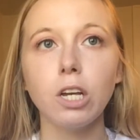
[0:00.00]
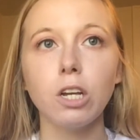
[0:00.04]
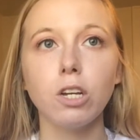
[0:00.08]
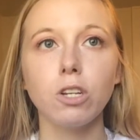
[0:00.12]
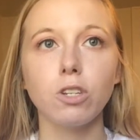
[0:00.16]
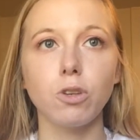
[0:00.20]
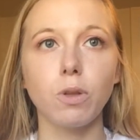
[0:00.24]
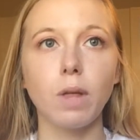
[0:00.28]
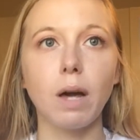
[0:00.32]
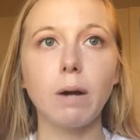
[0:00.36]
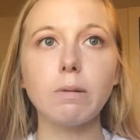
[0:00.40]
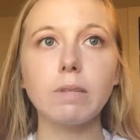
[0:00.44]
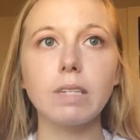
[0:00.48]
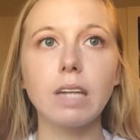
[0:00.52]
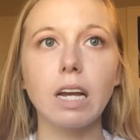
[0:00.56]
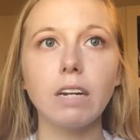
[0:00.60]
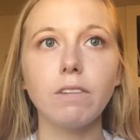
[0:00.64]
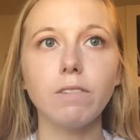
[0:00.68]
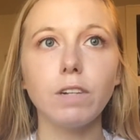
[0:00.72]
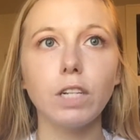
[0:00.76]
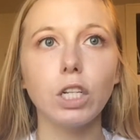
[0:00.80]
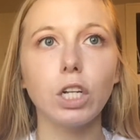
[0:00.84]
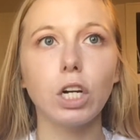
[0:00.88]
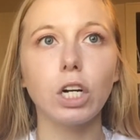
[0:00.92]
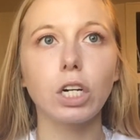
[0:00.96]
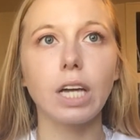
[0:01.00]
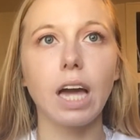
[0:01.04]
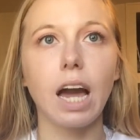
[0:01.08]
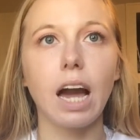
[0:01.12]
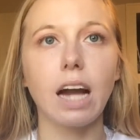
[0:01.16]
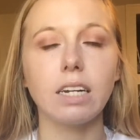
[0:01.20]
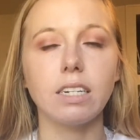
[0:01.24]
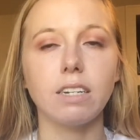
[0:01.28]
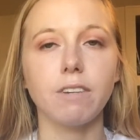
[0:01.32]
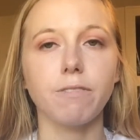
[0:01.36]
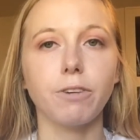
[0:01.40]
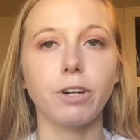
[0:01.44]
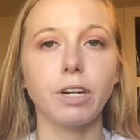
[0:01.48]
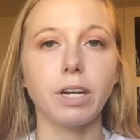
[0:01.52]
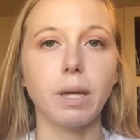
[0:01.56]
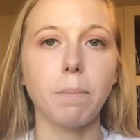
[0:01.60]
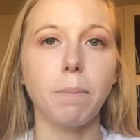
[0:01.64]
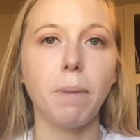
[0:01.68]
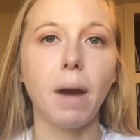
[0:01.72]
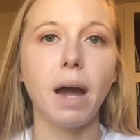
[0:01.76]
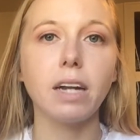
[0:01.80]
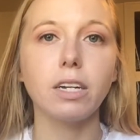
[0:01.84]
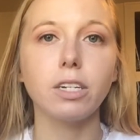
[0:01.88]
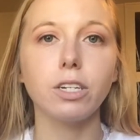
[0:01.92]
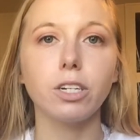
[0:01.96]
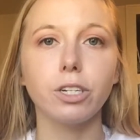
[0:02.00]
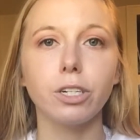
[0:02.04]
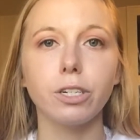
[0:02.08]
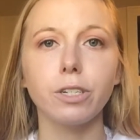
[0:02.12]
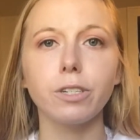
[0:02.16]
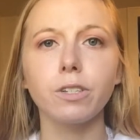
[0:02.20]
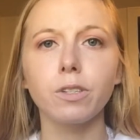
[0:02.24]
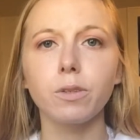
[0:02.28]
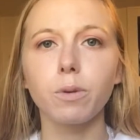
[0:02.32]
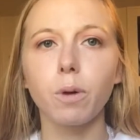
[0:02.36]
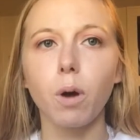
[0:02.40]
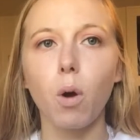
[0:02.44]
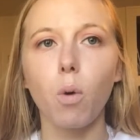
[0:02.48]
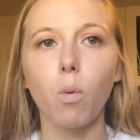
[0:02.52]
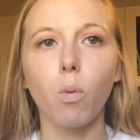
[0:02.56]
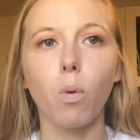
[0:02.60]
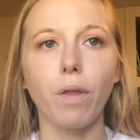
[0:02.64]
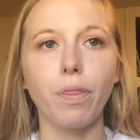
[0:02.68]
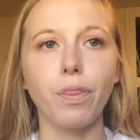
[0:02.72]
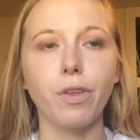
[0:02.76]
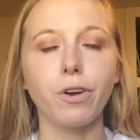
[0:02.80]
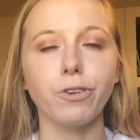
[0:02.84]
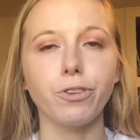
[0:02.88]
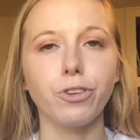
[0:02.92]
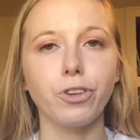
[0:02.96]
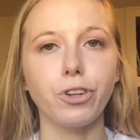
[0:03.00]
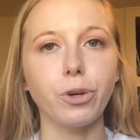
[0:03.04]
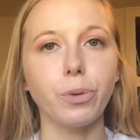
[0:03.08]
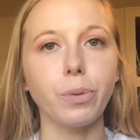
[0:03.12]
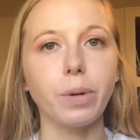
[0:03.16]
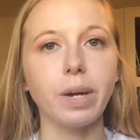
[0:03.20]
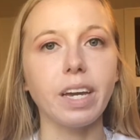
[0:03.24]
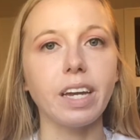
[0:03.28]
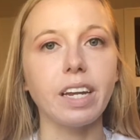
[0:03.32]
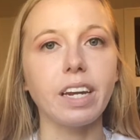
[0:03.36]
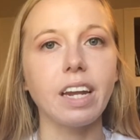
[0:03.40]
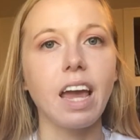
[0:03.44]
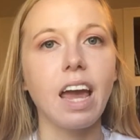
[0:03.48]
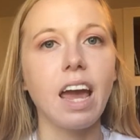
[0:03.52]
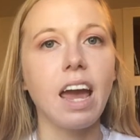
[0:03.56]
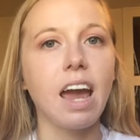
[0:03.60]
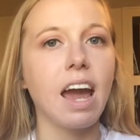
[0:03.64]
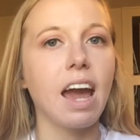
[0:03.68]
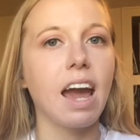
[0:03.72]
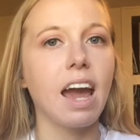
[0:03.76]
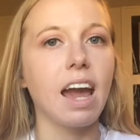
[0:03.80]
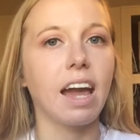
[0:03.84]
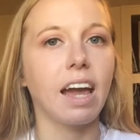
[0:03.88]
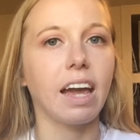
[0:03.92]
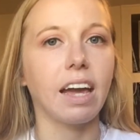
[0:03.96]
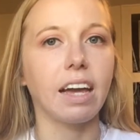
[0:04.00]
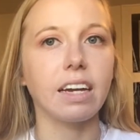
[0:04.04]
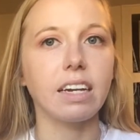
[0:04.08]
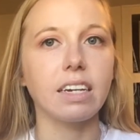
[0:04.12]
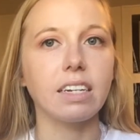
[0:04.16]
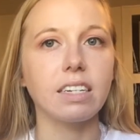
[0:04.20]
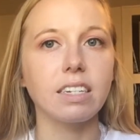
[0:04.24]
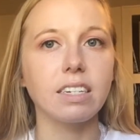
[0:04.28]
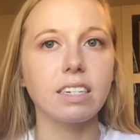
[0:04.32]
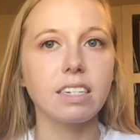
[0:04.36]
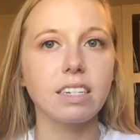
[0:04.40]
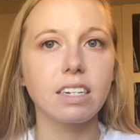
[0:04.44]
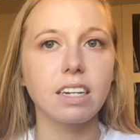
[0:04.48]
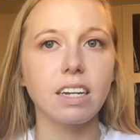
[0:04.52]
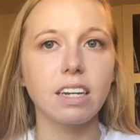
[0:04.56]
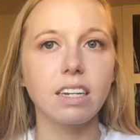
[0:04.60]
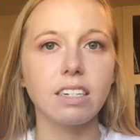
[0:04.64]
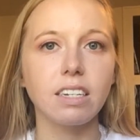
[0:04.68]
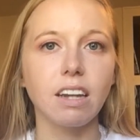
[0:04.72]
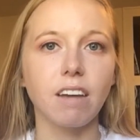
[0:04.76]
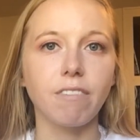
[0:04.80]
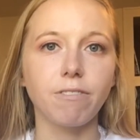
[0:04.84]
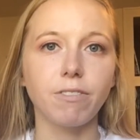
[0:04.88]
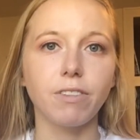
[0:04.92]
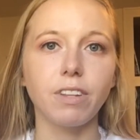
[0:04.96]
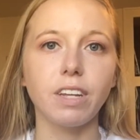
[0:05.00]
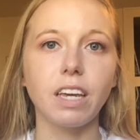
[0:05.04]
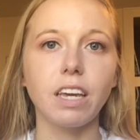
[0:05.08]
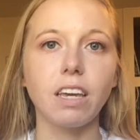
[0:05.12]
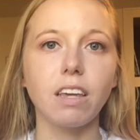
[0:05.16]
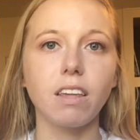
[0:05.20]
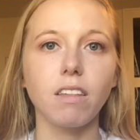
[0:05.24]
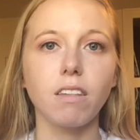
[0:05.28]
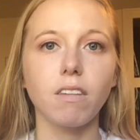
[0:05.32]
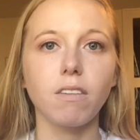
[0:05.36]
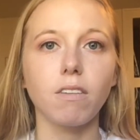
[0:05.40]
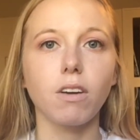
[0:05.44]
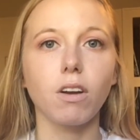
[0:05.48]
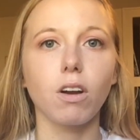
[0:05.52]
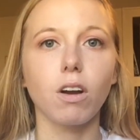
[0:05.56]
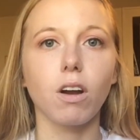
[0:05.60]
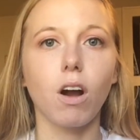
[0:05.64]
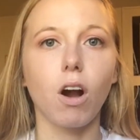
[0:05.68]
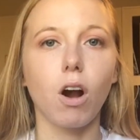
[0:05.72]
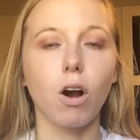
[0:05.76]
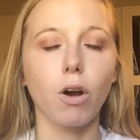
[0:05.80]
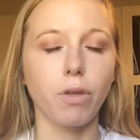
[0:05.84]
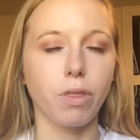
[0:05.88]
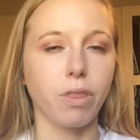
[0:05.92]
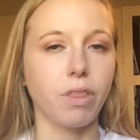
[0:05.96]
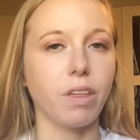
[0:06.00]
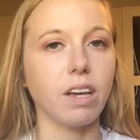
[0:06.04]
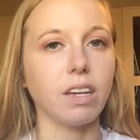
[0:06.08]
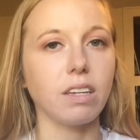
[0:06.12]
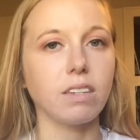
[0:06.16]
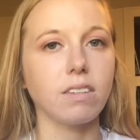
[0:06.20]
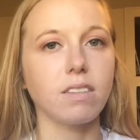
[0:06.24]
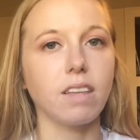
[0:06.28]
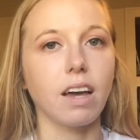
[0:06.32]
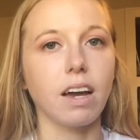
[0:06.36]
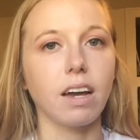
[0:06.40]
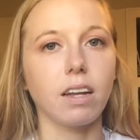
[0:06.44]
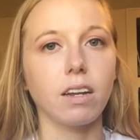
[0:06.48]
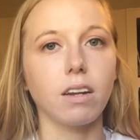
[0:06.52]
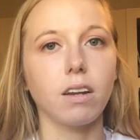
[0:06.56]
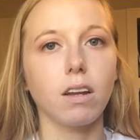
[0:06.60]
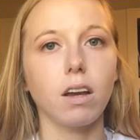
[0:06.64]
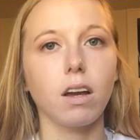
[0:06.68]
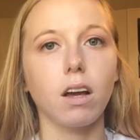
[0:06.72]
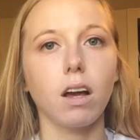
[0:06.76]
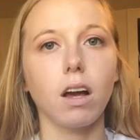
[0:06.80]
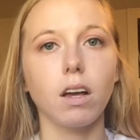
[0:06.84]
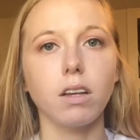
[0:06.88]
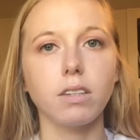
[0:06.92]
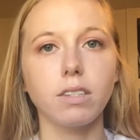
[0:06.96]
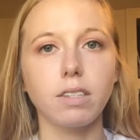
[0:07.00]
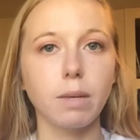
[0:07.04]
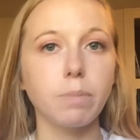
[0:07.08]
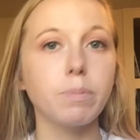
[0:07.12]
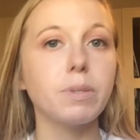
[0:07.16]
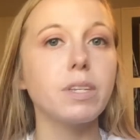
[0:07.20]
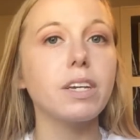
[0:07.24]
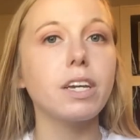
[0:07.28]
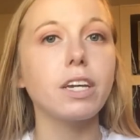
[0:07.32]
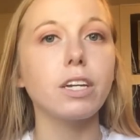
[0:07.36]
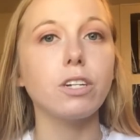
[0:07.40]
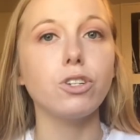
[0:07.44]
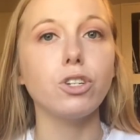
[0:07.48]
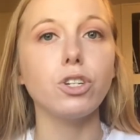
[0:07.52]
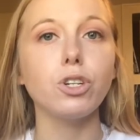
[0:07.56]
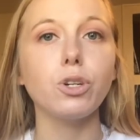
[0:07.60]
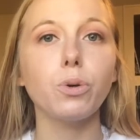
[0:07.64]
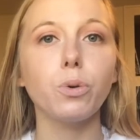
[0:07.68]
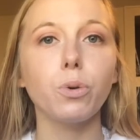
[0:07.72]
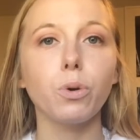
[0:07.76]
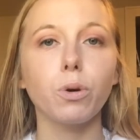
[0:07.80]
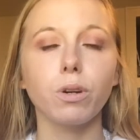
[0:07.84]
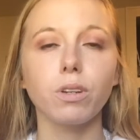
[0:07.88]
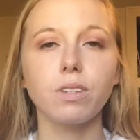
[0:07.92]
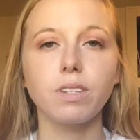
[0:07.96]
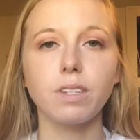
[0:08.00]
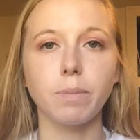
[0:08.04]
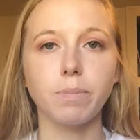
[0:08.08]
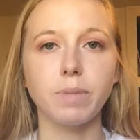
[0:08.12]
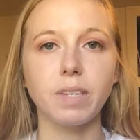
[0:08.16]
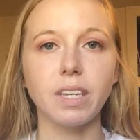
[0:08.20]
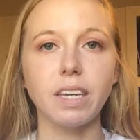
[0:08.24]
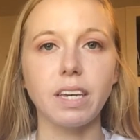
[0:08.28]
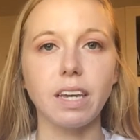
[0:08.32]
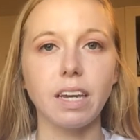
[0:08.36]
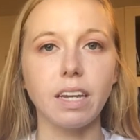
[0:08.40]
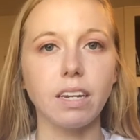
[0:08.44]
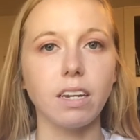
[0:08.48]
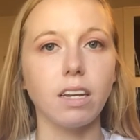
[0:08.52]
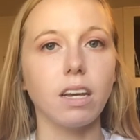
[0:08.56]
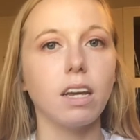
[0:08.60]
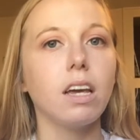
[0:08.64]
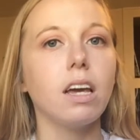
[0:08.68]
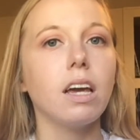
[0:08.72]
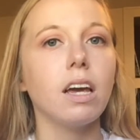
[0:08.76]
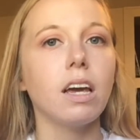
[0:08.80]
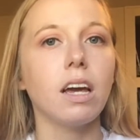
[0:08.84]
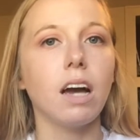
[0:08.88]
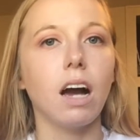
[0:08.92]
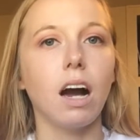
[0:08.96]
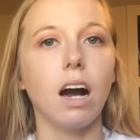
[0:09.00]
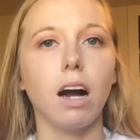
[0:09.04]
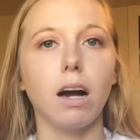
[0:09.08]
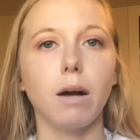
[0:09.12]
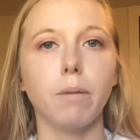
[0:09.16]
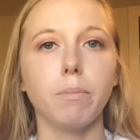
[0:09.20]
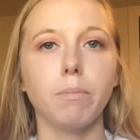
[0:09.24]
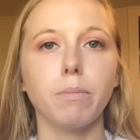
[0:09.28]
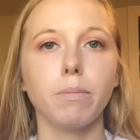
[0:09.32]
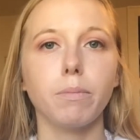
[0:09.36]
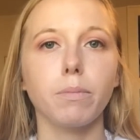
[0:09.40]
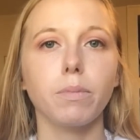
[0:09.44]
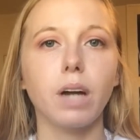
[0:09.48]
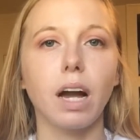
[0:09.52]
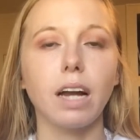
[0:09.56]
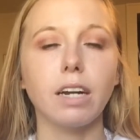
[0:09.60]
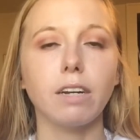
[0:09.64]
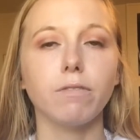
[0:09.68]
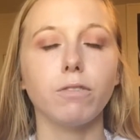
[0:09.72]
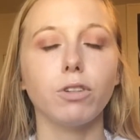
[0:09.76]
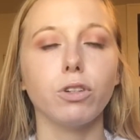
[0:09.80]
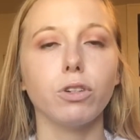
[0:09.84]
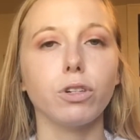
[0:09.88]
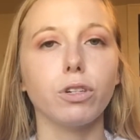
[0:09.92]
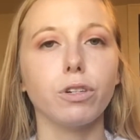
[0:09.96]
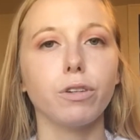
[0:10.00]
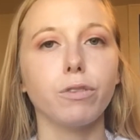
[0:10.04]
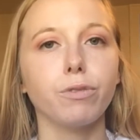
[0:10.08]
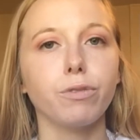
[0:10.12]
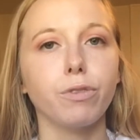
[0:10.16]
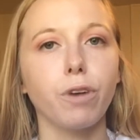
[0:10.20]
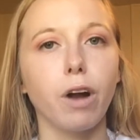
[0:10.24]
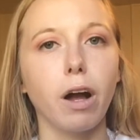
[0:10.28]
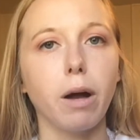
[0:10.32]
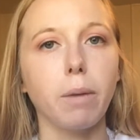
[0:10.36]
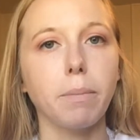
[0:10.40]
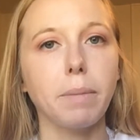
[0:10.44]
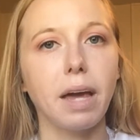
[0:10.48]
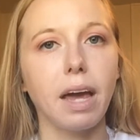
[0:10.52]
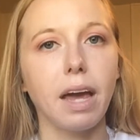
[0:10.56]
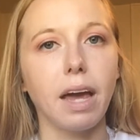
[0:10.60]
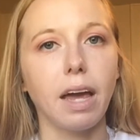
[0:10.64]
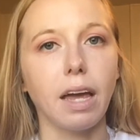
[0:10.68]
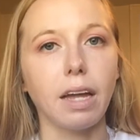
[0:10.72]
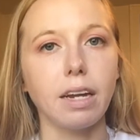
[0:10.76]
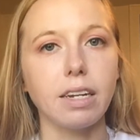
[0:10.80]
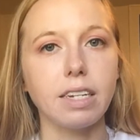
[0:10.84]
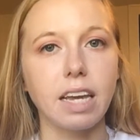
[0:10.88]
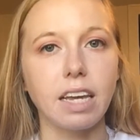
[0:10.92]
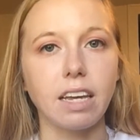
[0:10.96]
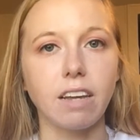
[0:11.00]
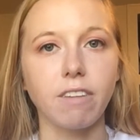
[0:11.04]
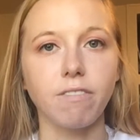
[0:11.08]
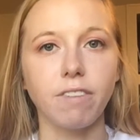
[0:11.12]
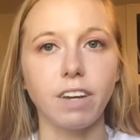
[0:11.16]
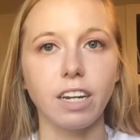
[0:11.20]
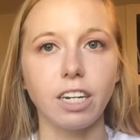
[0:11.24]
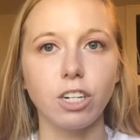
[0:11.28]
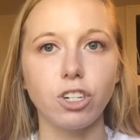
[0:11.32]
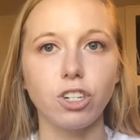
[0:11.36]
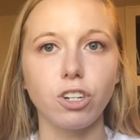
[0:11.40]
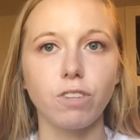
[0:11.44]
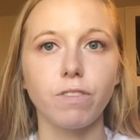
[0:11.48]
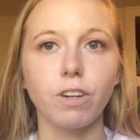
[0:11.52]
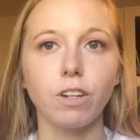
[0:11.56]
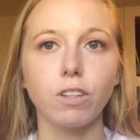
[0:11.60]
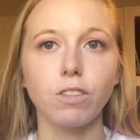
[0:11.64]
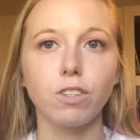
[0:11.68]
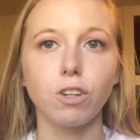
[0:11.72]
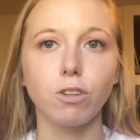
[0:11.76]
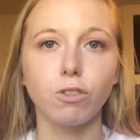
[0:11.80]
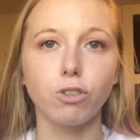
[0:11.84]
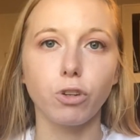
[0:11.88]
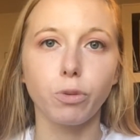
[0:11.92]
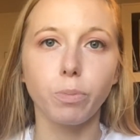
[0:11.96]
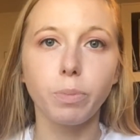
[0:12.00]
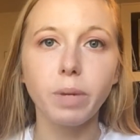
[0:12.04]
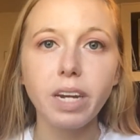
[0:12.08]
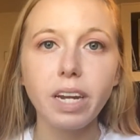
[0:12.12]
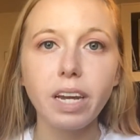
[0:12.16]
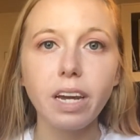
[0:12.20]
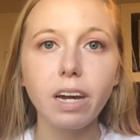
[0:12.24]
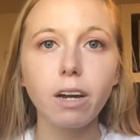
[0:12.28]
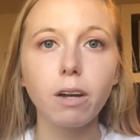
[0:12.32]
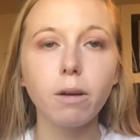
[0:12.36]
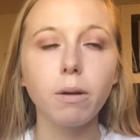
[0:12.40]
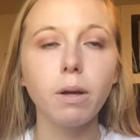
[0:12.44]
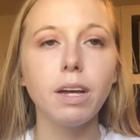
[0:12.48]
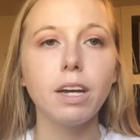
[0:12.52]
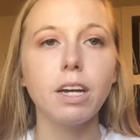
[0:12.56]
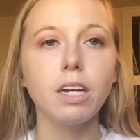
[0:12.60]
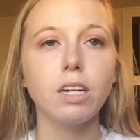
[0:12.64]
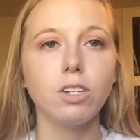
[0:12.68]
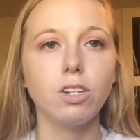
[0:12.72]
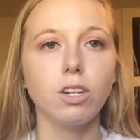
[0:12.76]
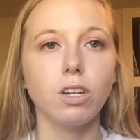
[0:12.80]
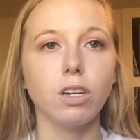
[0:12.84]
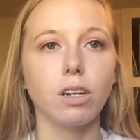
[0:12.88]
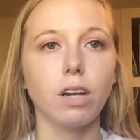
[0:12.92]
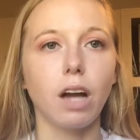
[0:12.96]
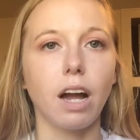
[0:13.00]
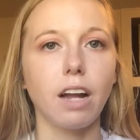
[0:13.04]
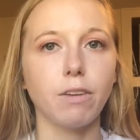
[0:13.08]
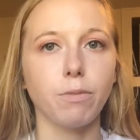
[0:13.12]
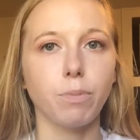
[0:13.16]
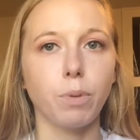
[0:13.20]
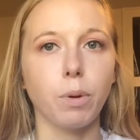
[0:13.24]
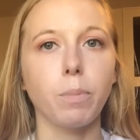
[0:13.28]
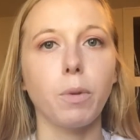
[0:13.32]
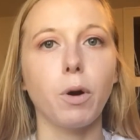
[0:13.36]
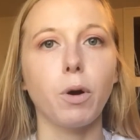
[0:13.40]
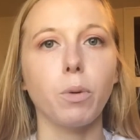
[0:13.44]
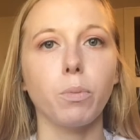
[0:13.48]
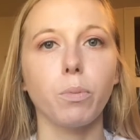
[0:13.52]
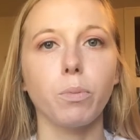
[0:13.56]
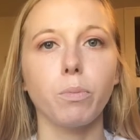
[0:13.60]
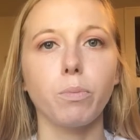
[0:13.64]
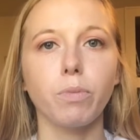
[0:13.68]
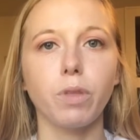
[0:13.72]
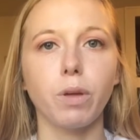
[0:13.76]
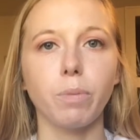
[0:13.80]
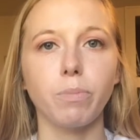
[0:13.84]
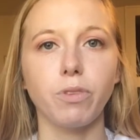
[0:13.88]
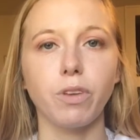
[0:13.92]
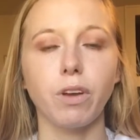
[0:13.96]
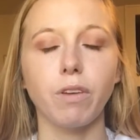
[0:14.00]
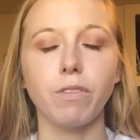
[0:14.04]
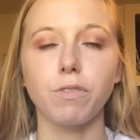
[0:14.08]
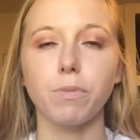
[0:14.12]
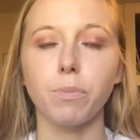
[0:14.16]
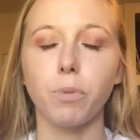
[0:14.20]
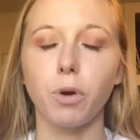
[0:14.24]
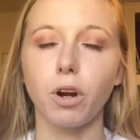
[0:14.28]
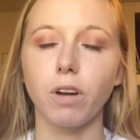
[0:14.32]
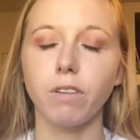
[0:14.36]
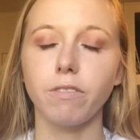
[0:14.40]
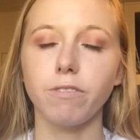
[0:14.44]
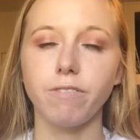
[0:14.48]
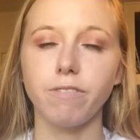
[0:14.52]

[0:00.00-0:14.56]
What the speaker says: So that was kind of a look at different competitors, what they're doing, and definitely are things that Sipsy can do or Sipsy can kind of learn from and take advantage of on social media to kind of promote themselves more on